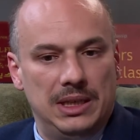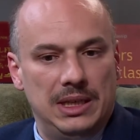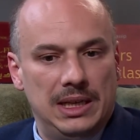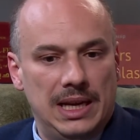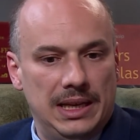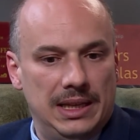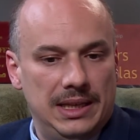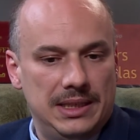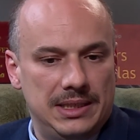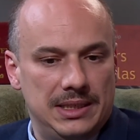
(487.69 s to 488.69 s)
Like
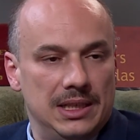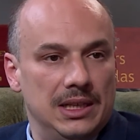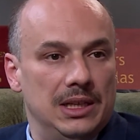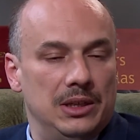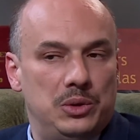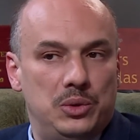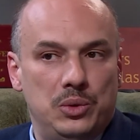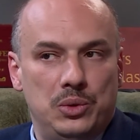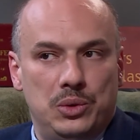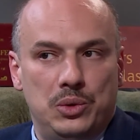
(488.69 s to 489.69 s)
this,
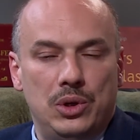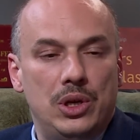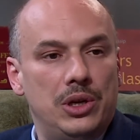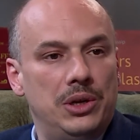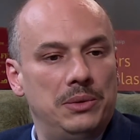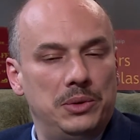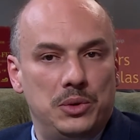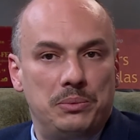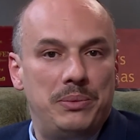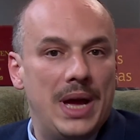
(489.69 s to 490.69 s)
to learn
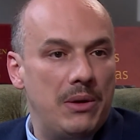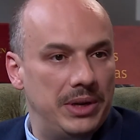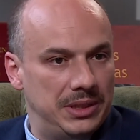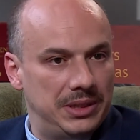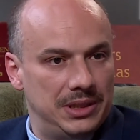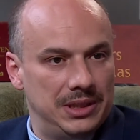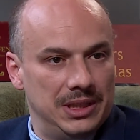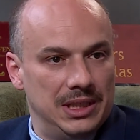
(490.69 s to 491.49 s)
to parents